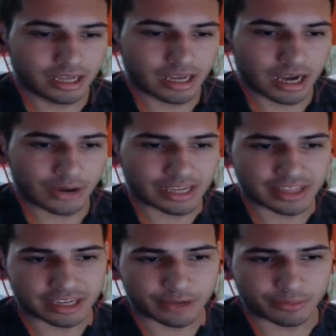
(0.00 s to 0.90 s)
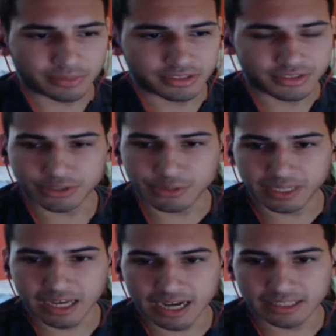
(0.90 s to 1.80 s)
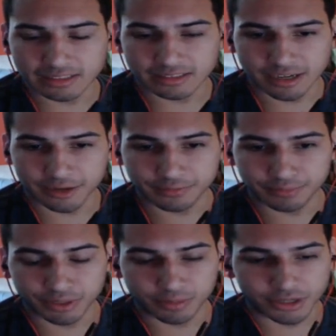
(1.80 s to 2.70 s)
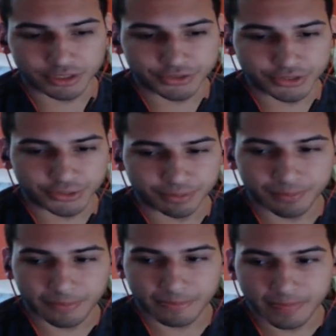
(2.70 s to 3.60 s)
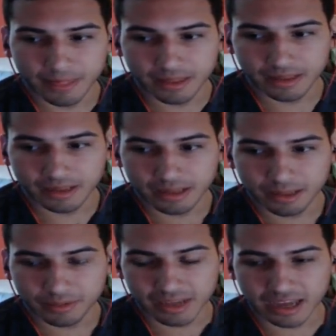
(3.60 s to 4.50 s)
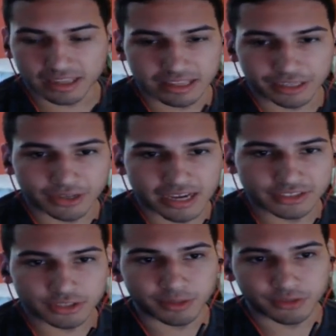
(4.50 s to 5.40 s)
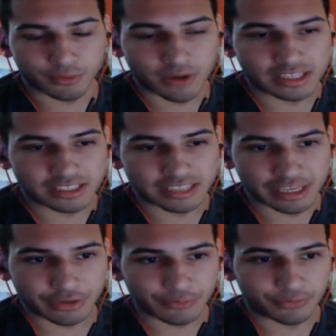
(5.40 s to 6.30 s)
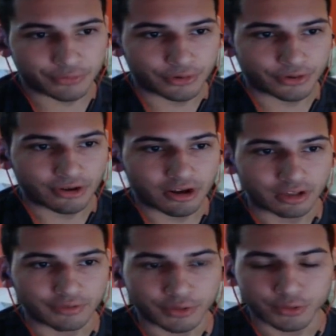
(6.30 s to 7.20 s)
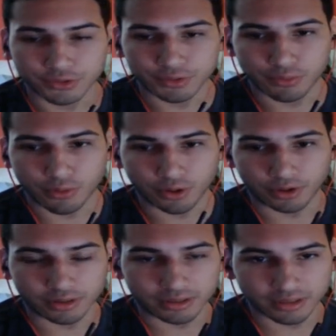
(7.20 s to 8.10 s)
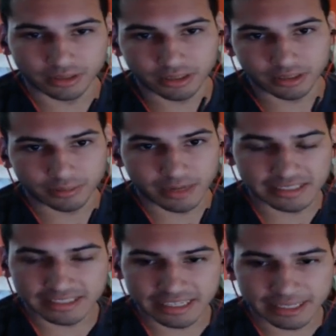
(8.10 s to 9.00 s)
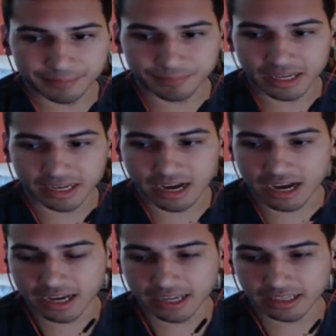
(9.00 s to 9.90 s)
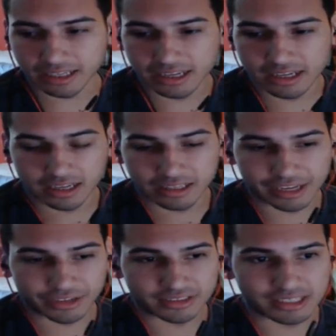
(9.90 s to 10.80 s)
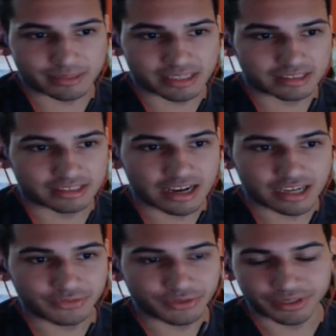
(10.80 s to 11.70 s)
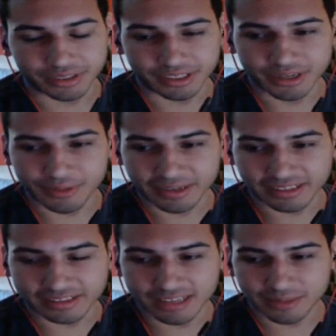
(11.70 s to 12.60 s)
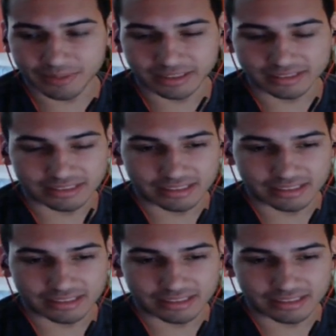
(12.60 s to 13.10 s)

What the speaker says: I think I'm going to start doing guides and stuff, put them on YouTube. But yeah, thank you guys so much for watching. Thank you for all of you who support my team and I. Thank you to Team Dignitas for picking us up and